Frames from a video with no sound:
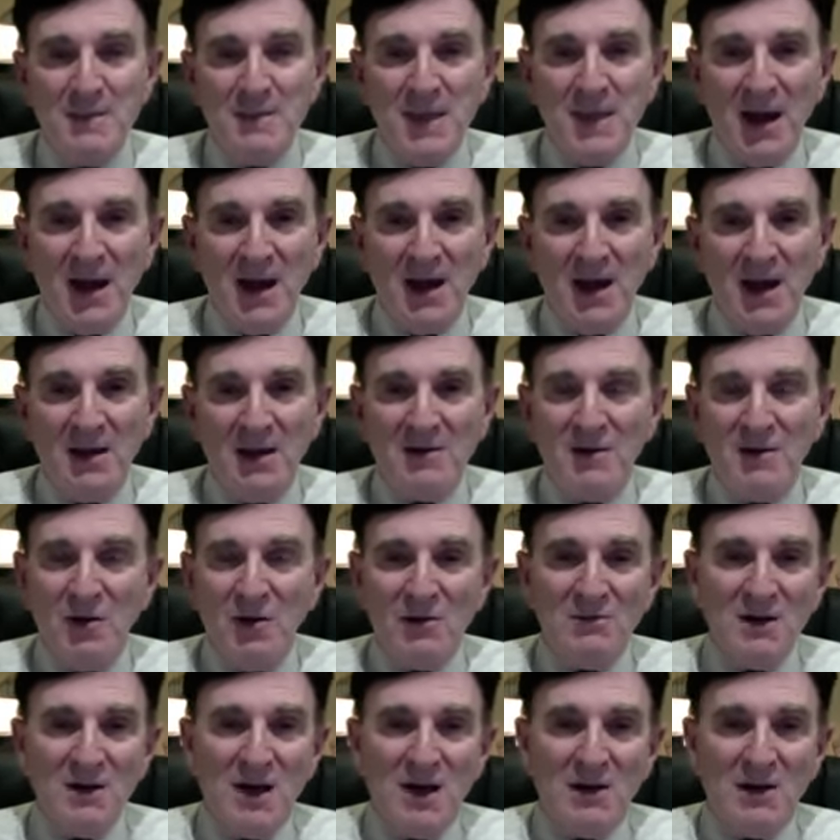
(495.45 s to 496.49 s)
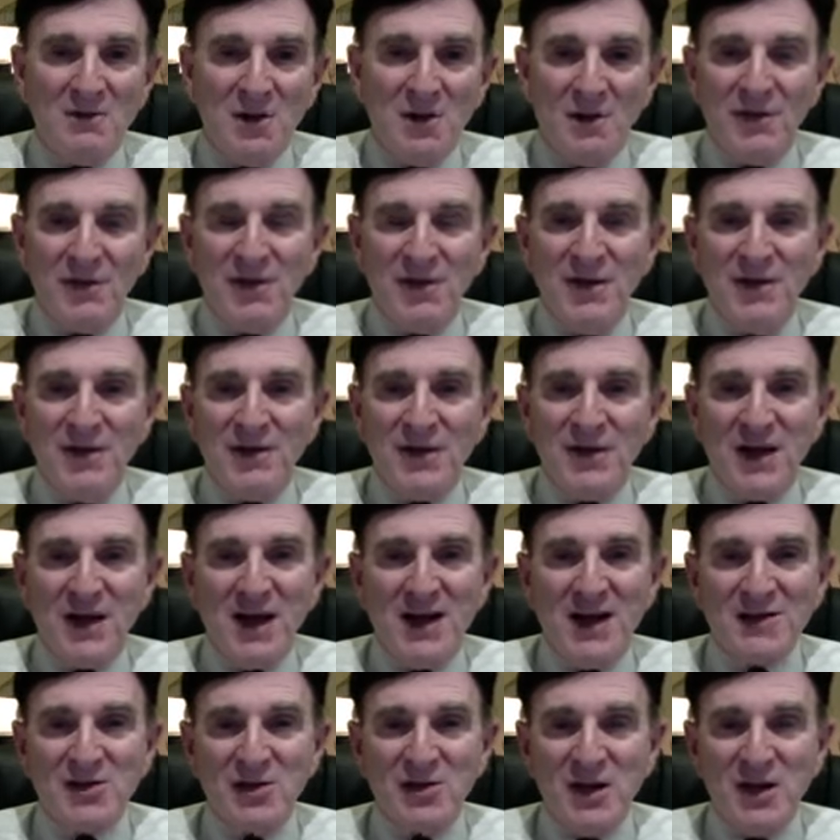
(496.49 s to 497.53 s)
No fee for the
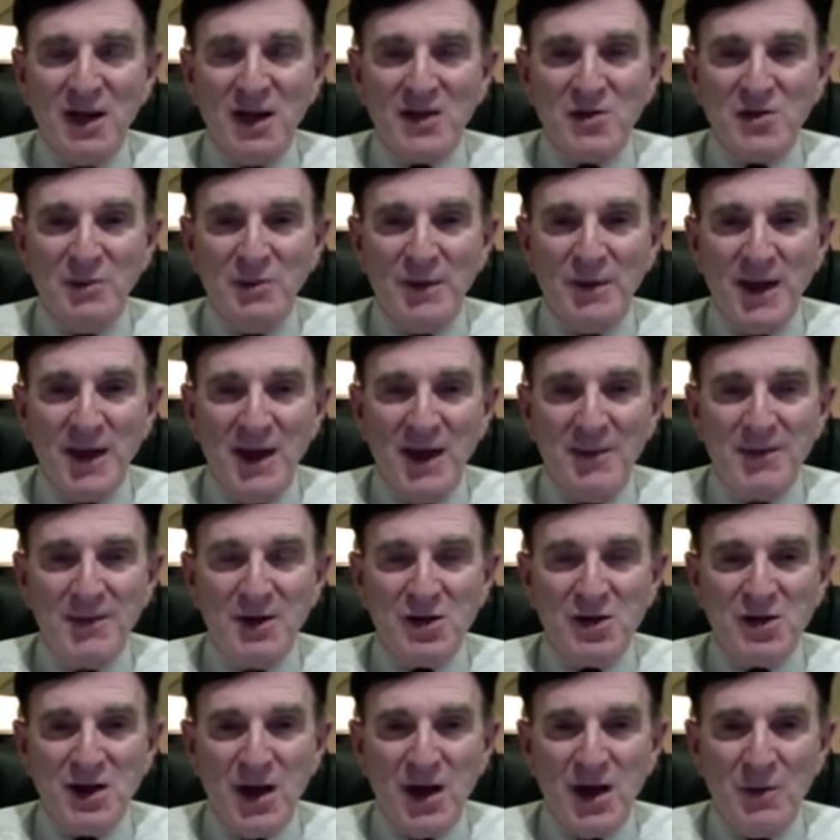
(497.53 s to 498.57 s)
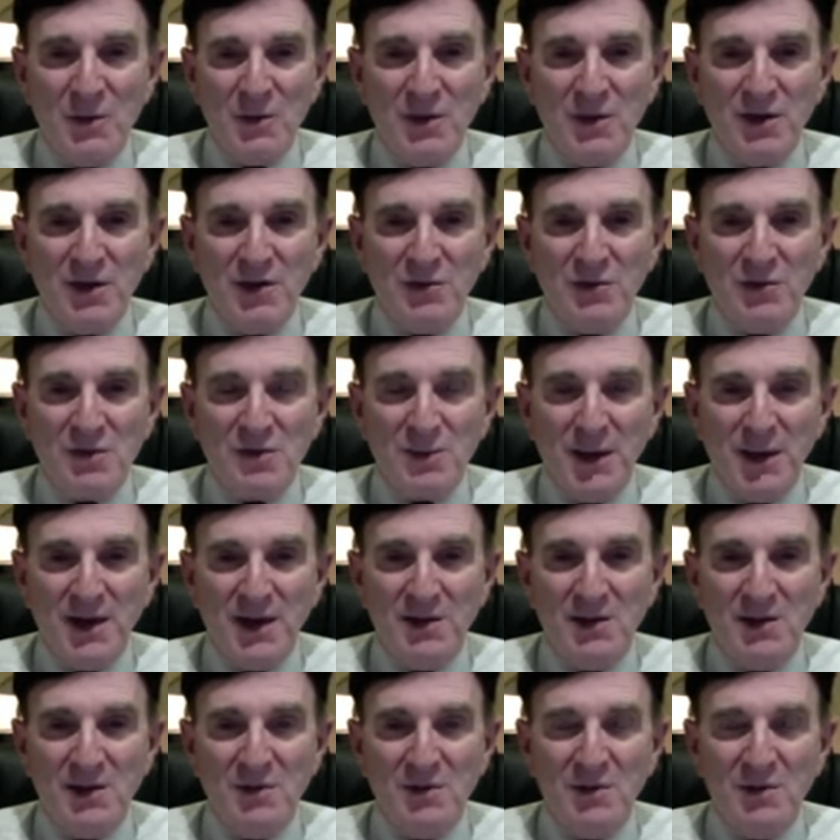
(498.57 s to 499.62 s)
consultation. We'll be happy to chat with you and explain to
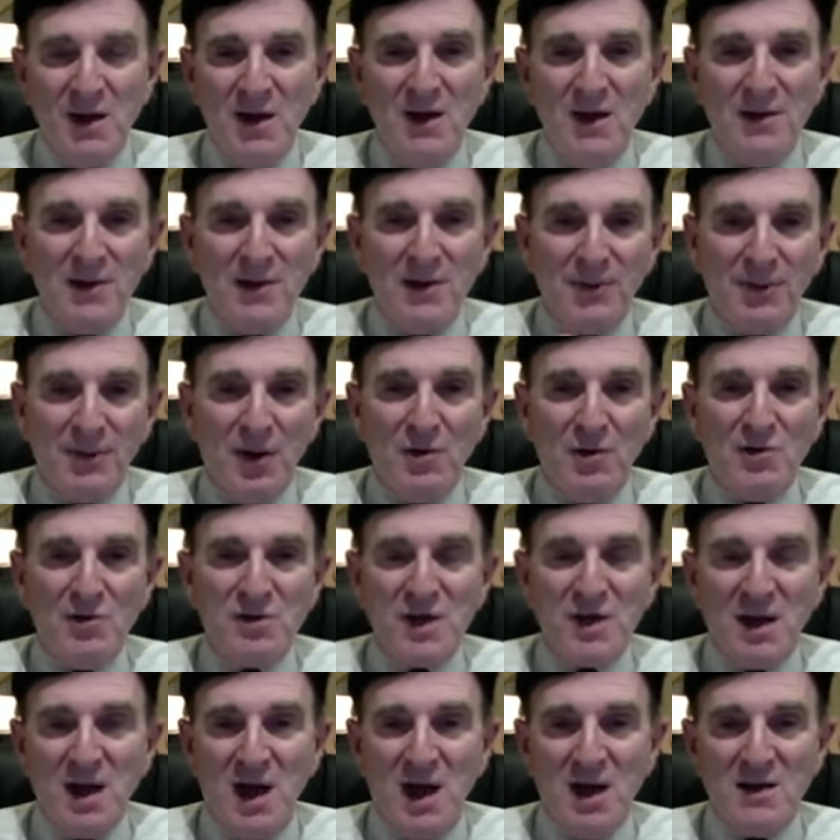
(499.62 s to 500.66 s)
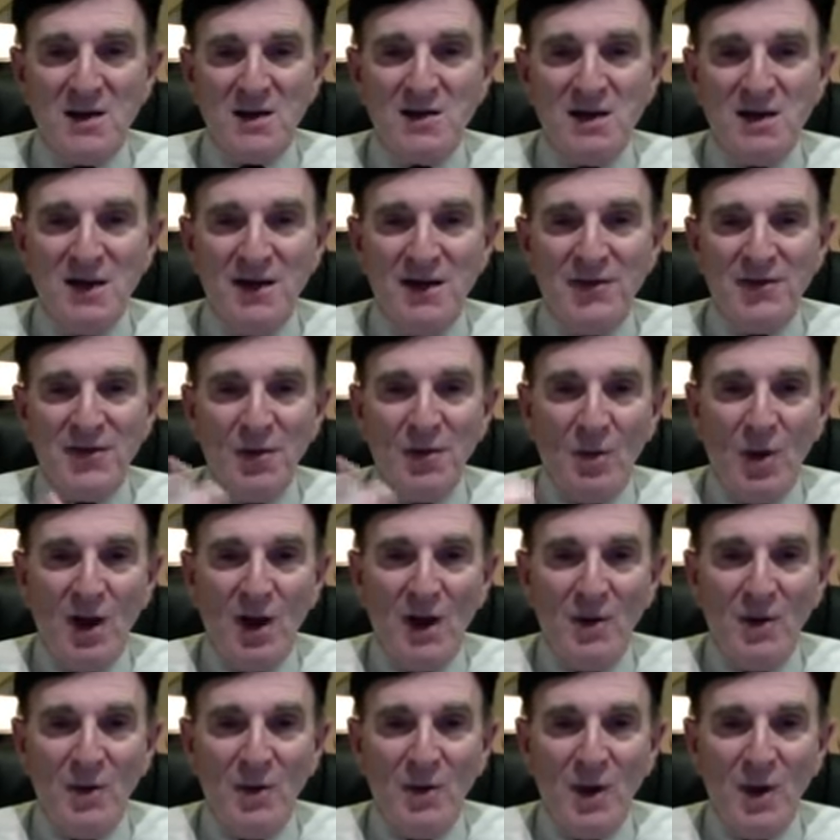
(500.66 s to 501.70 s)
you the pros, the cons, the if, the why,
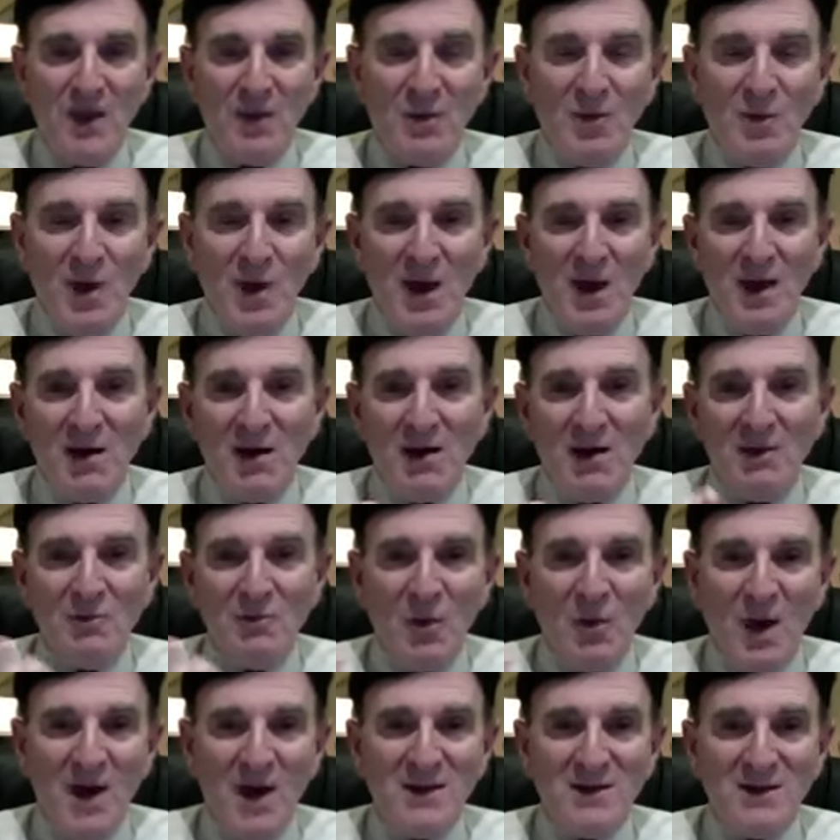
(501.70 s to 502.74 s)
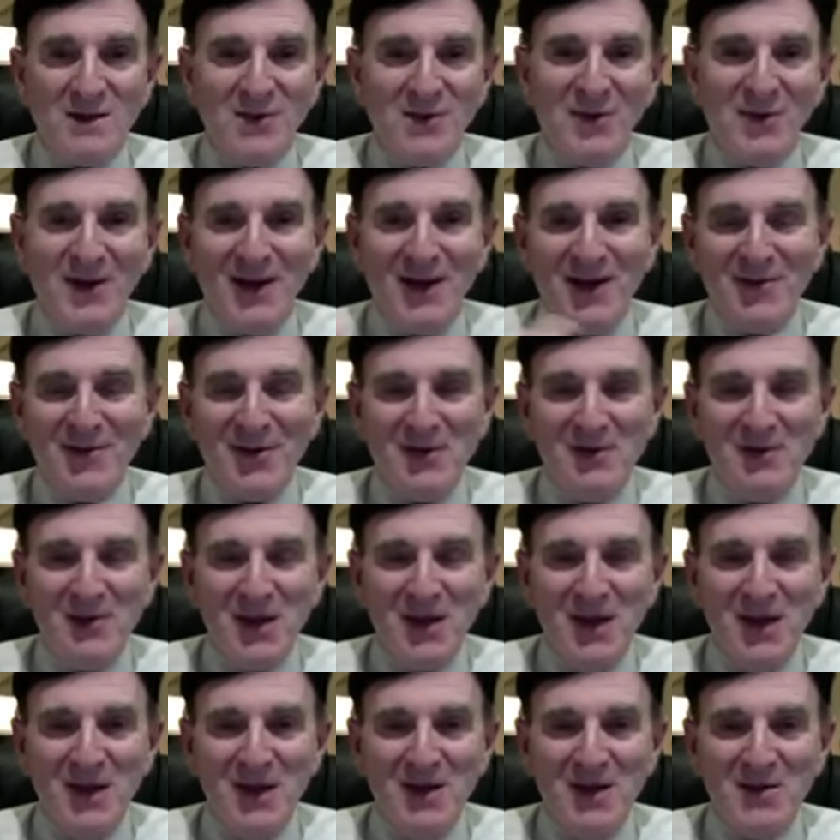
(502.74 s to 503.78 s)
when, and where, and what, and whatever.
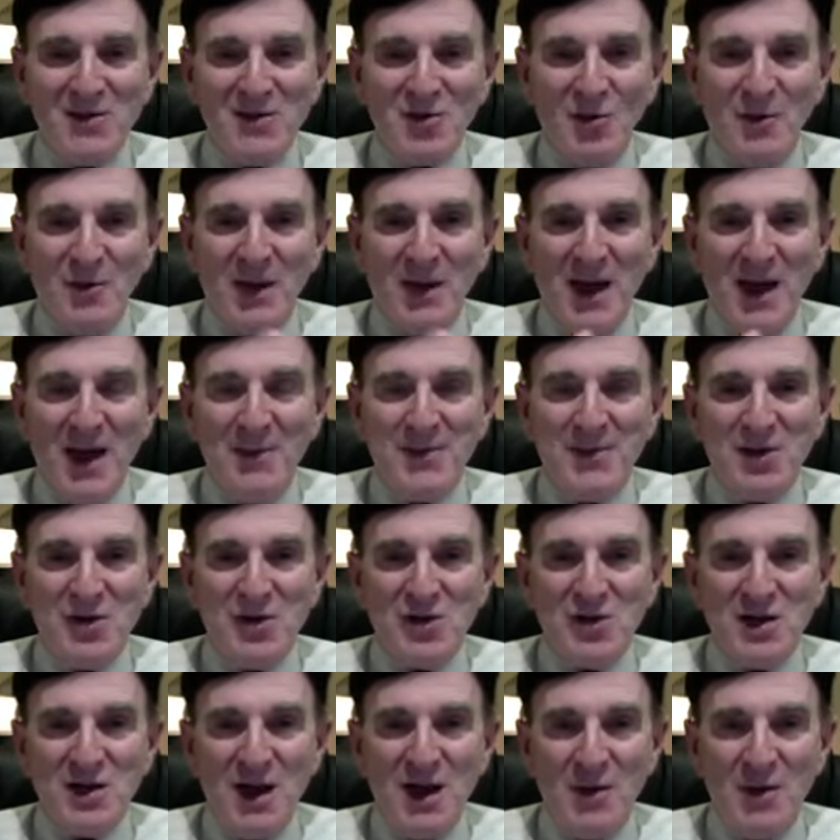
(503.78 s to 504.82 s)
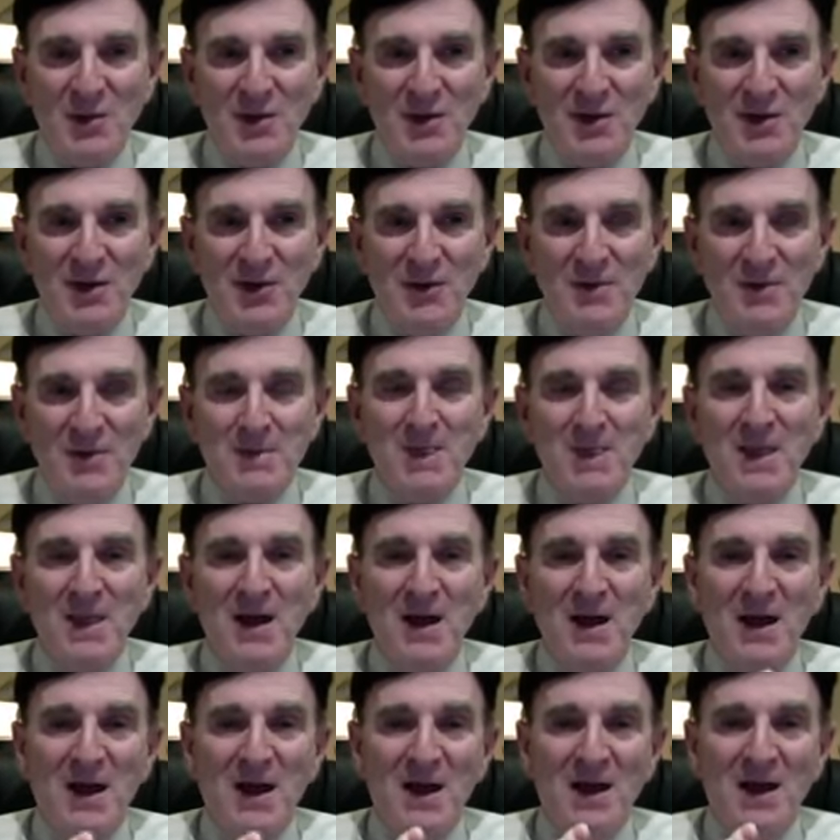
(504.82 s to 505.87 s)
So we'll be happy to chat with you.
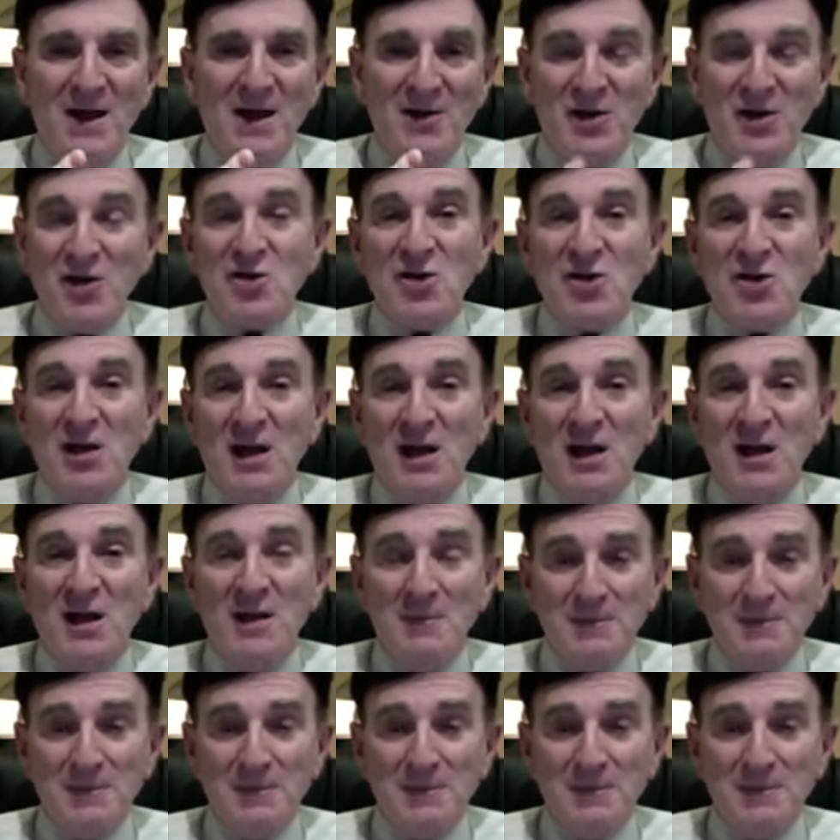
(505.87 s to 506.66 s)
Additionally,